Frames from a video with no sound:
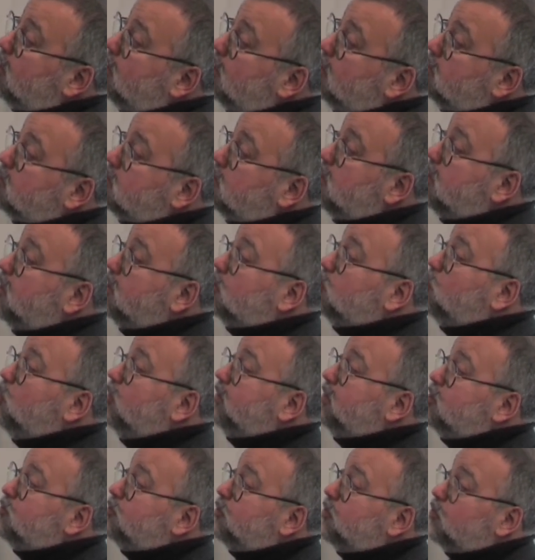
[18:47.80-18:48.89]
as regards
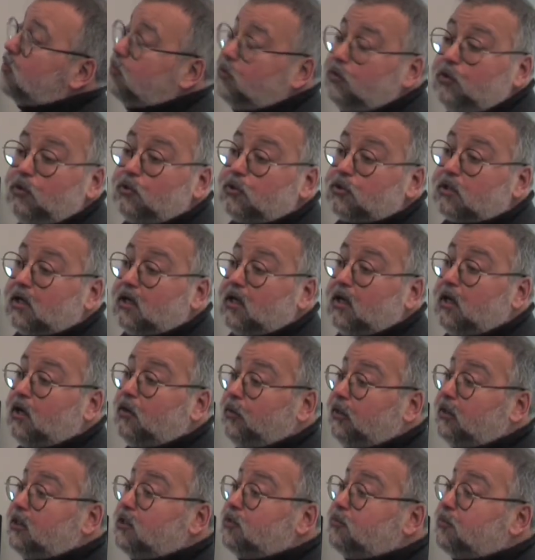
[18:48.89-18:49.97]
what is produced and how
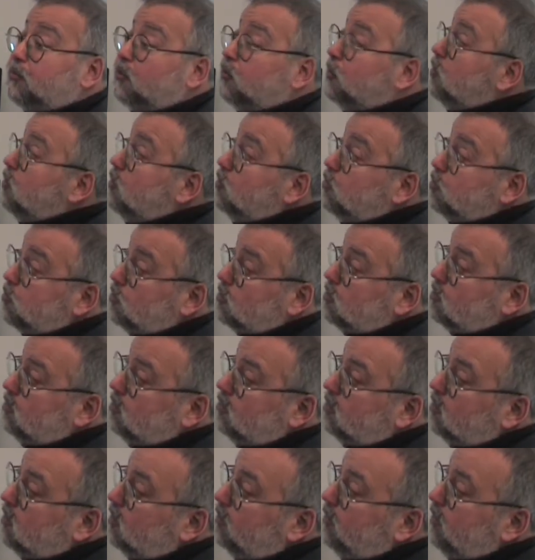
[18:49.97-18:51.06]
it is produced.
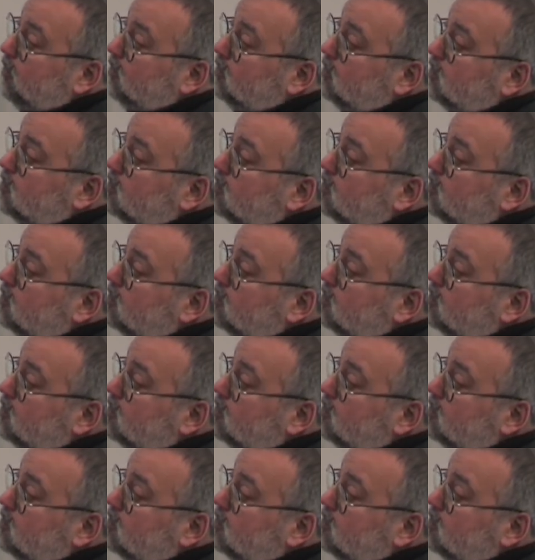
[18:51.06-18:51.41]
I mean,